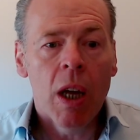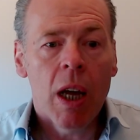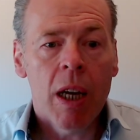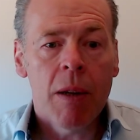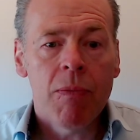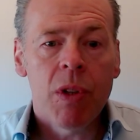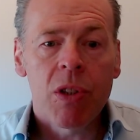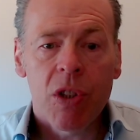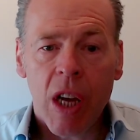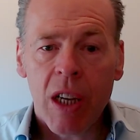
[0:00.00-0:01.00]
And the
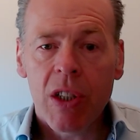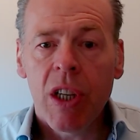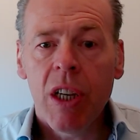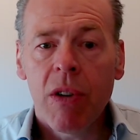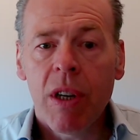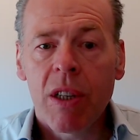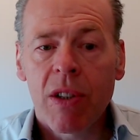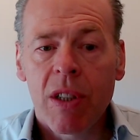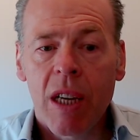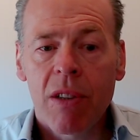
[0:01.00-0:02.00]
challenge here
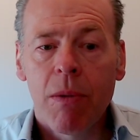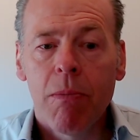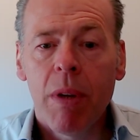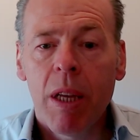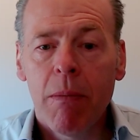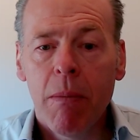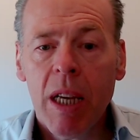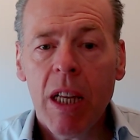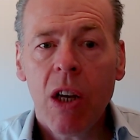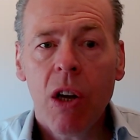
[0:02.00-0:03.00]
is that in
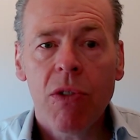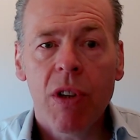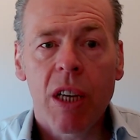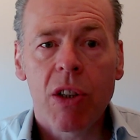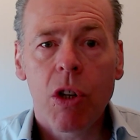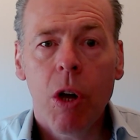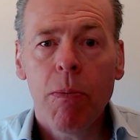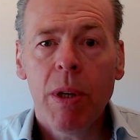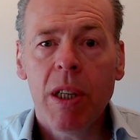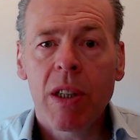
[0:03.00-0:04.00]
many contexts,
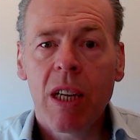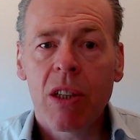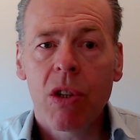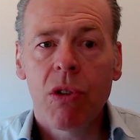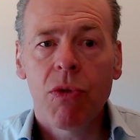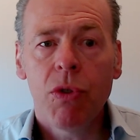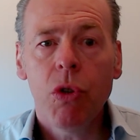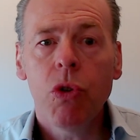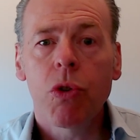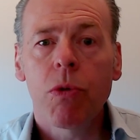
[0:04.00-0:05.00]
companies get
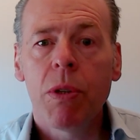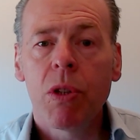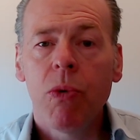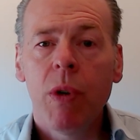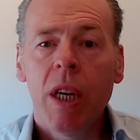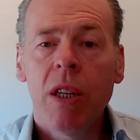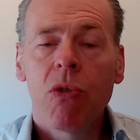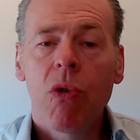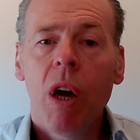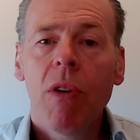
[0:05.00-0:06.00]
confused between
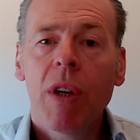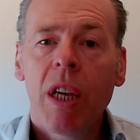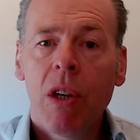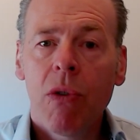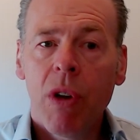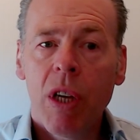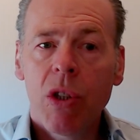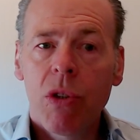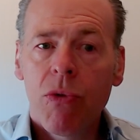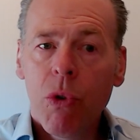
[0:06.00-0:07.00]
driving
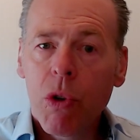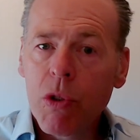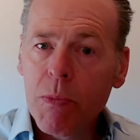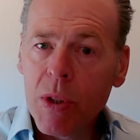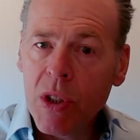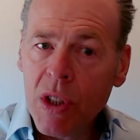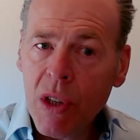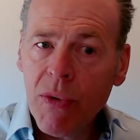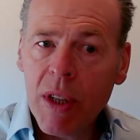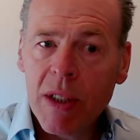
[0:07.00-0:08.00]
innovation for a
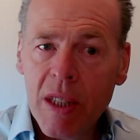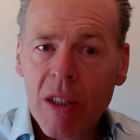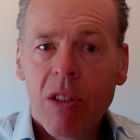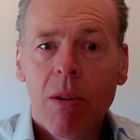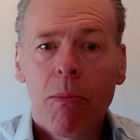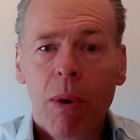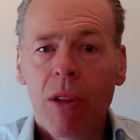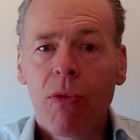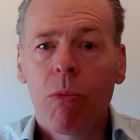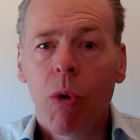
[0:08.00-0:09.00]
specific system,
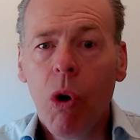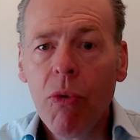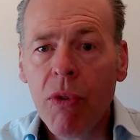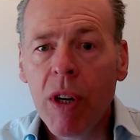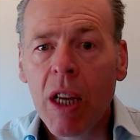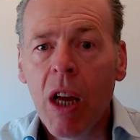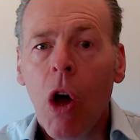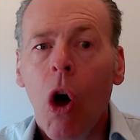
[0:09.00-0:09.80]
platform, or offering,